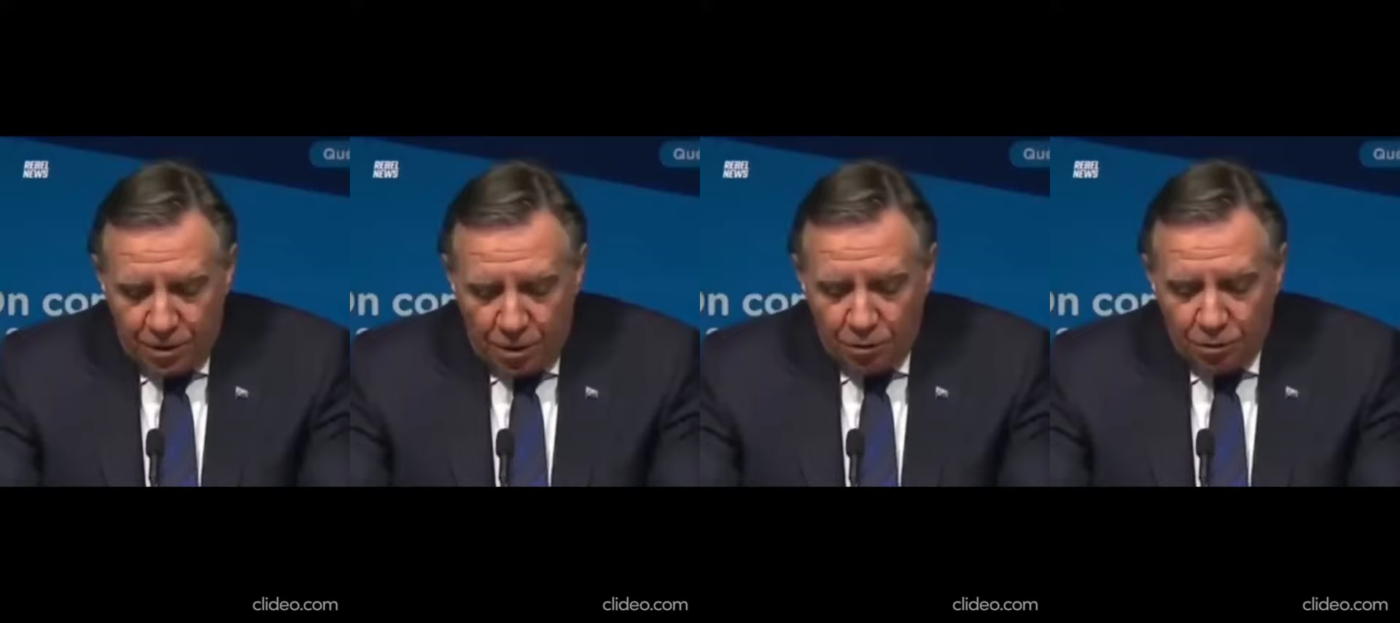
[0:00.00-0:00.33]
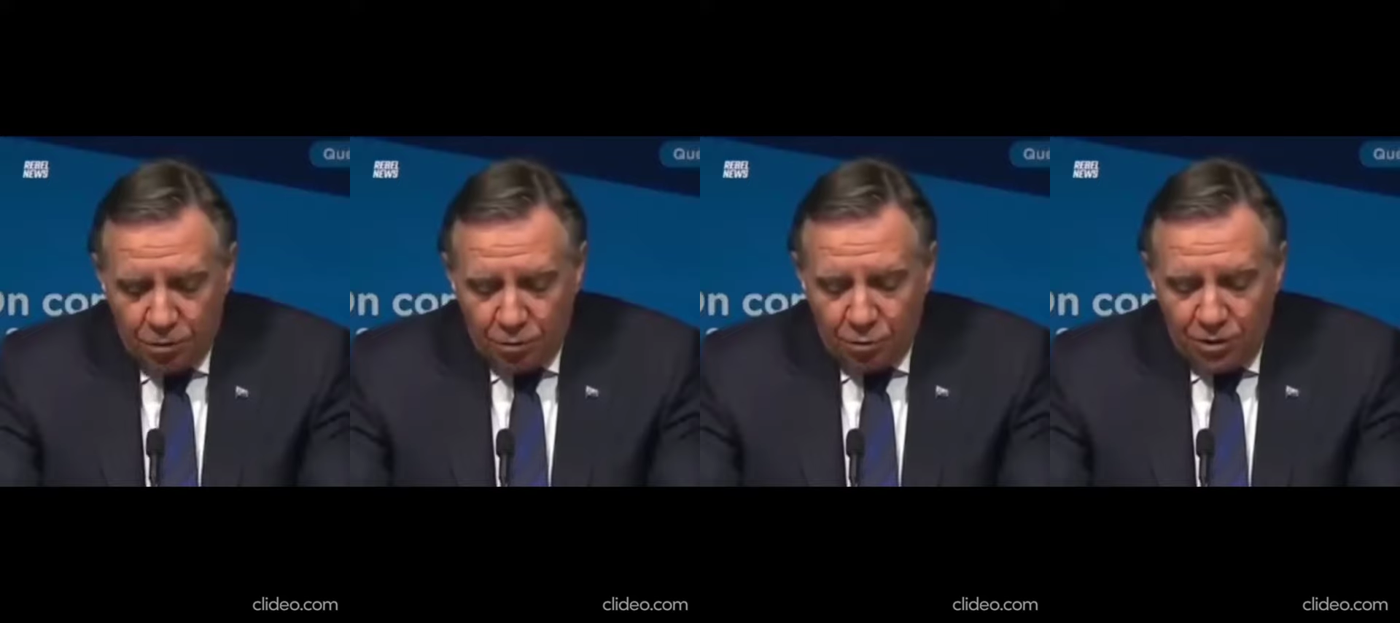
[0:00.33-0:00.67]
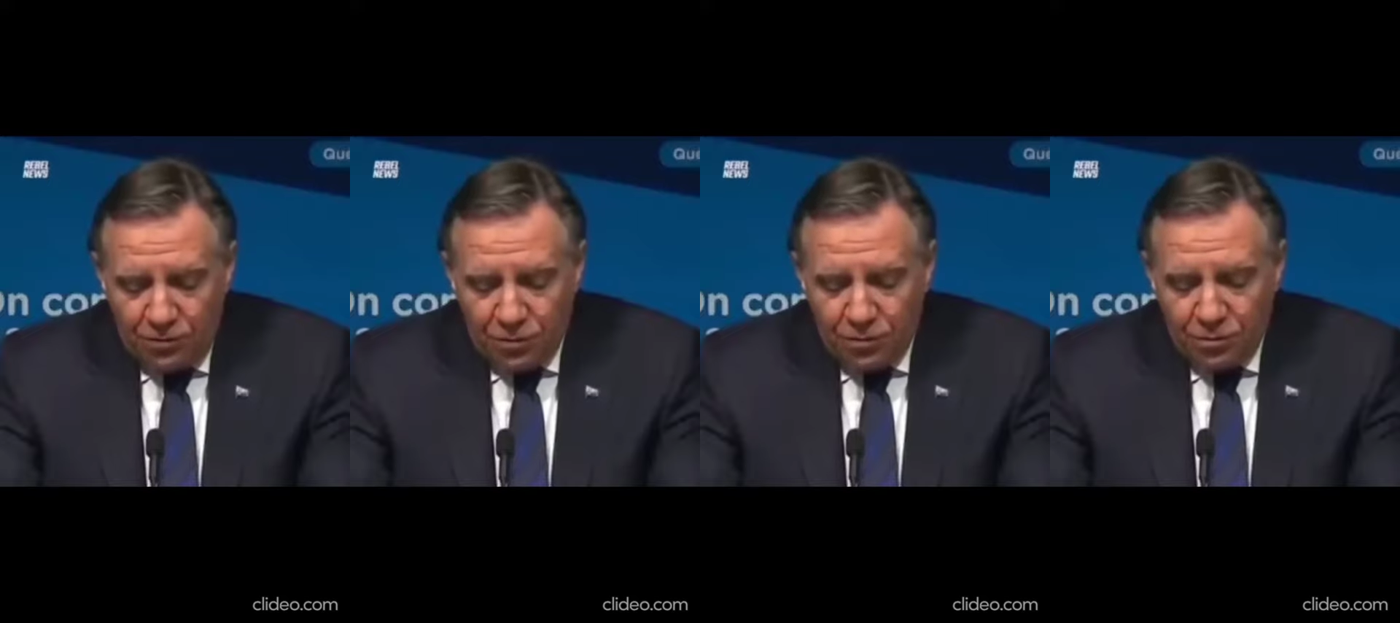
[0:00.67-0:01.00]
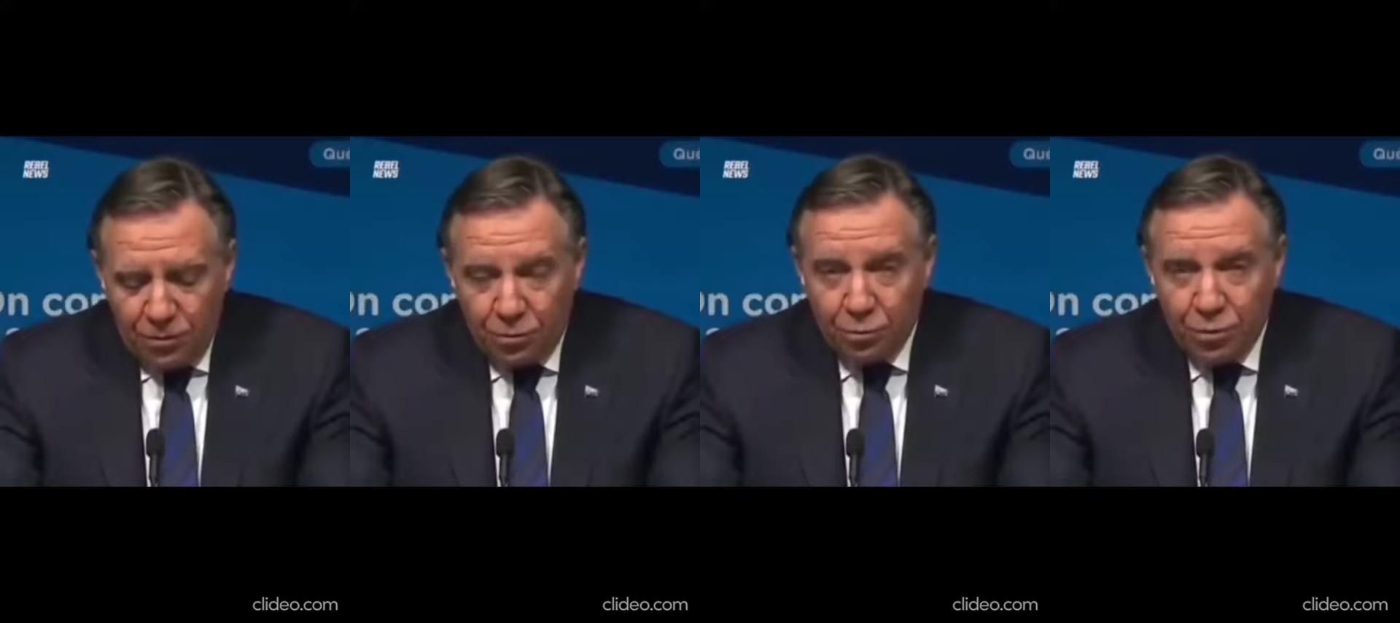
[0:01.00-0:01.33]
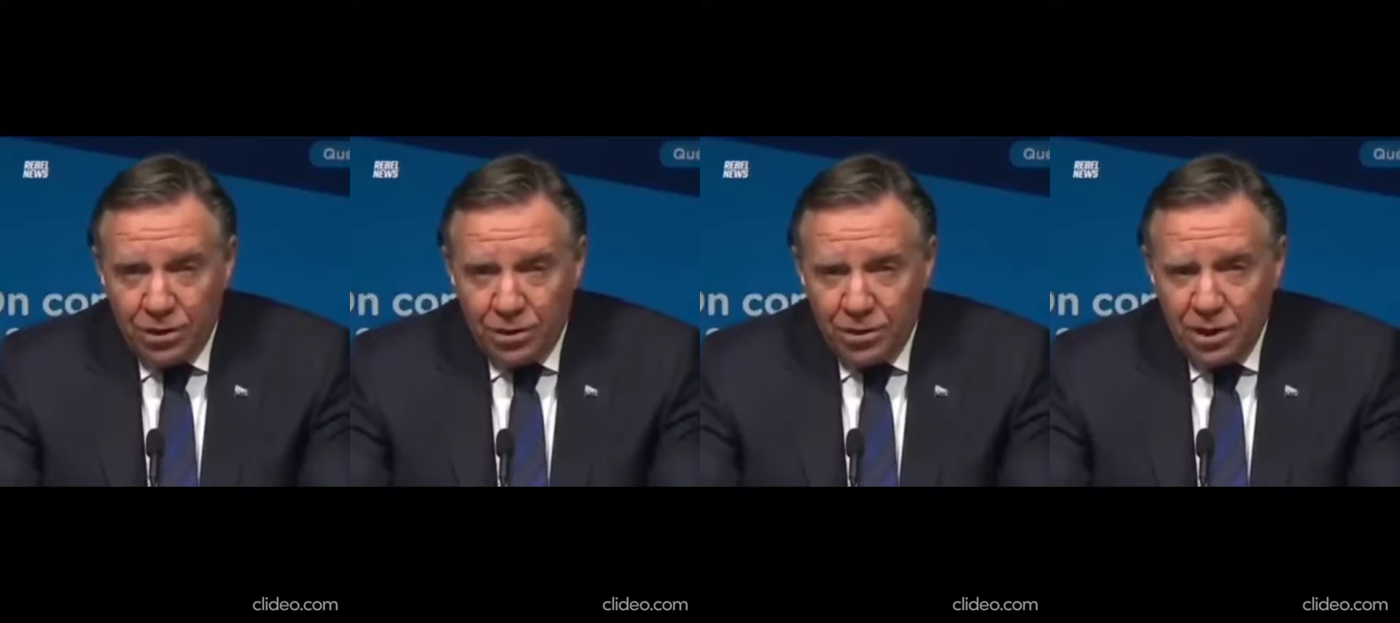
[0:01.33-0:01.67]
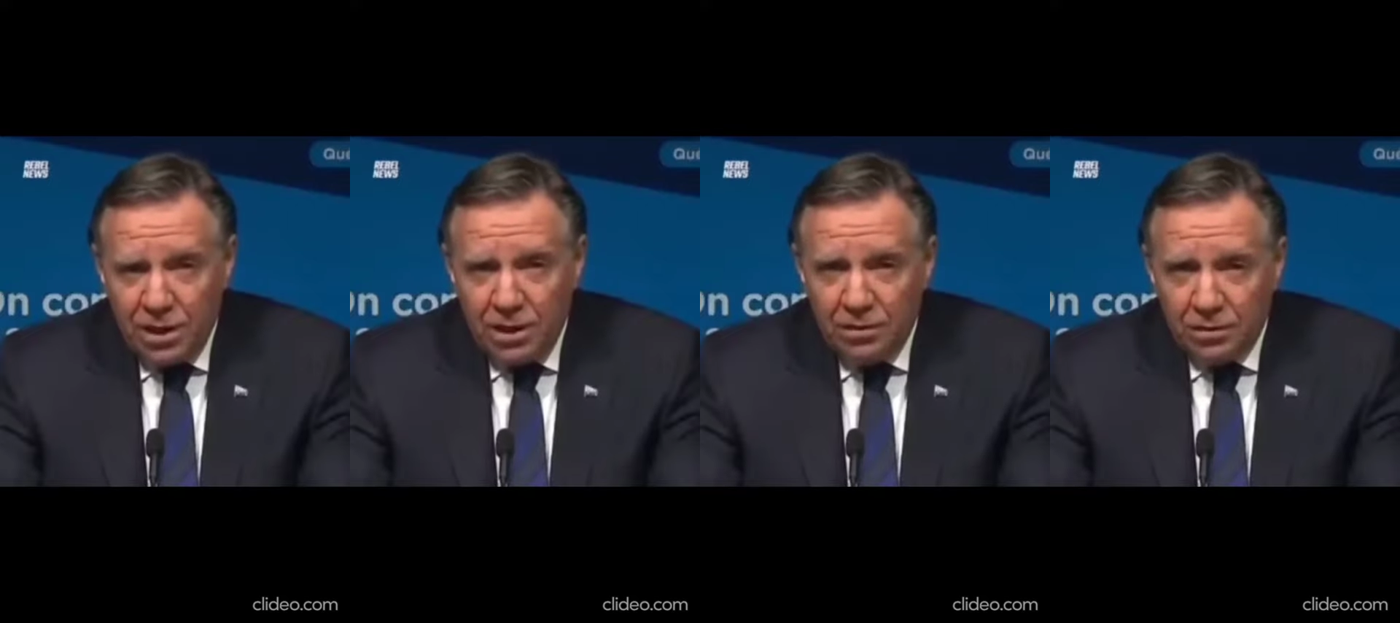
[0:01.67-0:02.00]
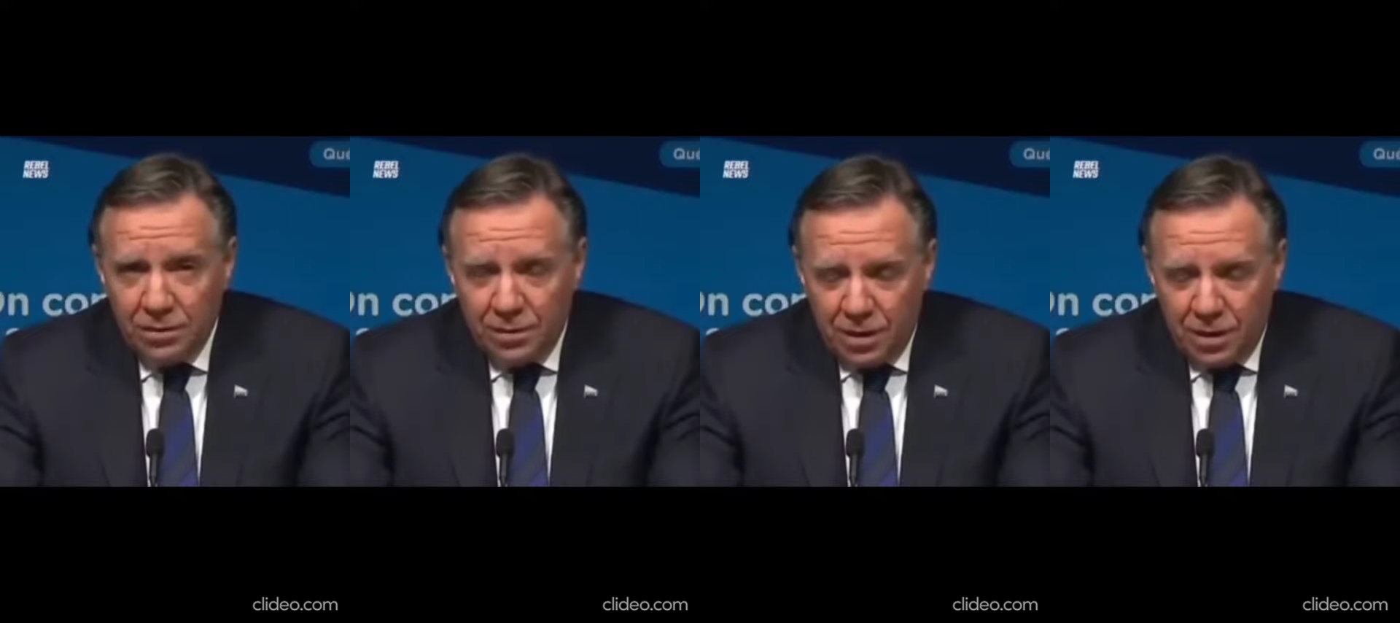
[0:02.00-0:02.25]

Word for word: Those who refuse to receive